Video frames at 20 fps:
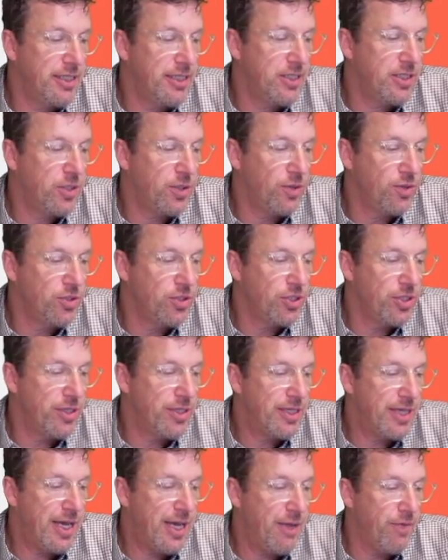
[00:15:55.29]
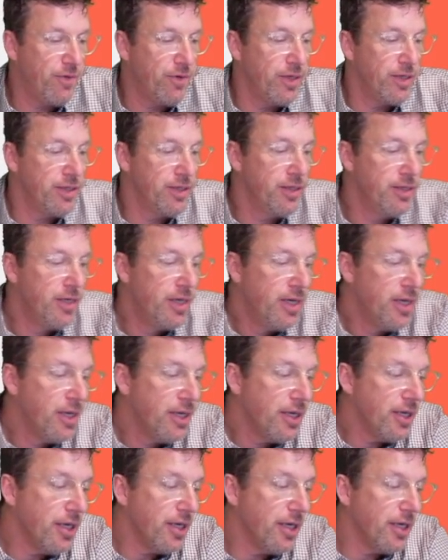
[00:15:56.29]
told you that one.
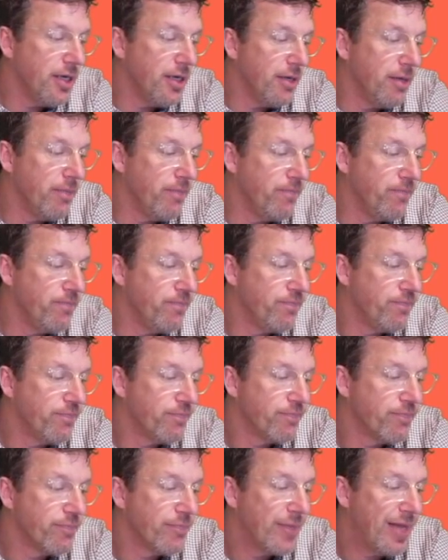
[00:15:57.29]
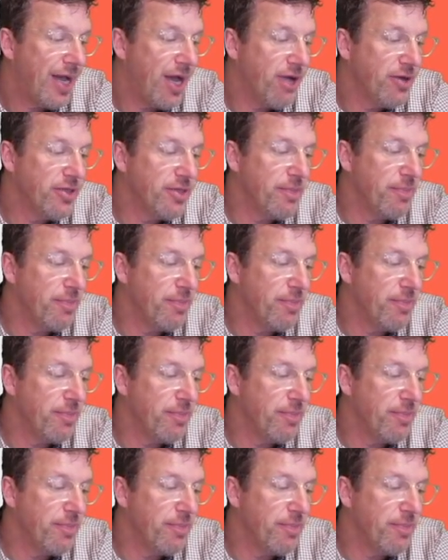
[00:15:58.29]
What did the